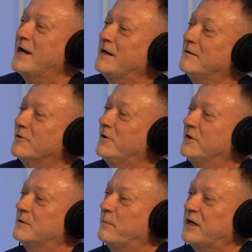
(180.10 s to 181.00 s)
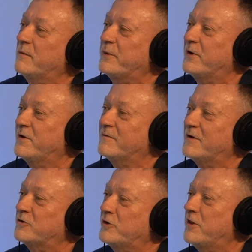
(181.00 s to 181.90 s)
I learned to pick up a,
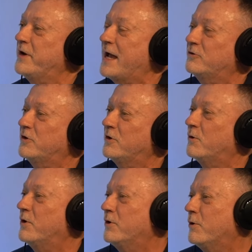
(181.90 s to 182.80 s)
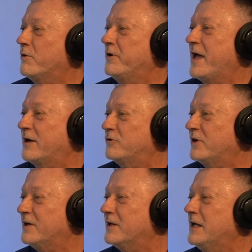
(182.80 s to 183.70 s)
a, southern accent or a northern
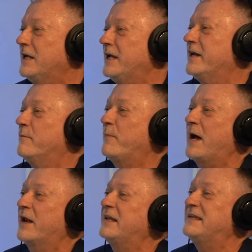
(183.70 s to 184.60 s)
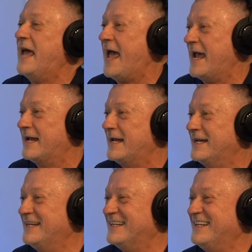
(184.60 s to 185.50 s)
accent in about a day.
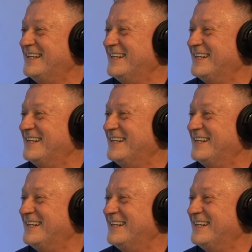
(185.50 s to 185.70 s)
Right.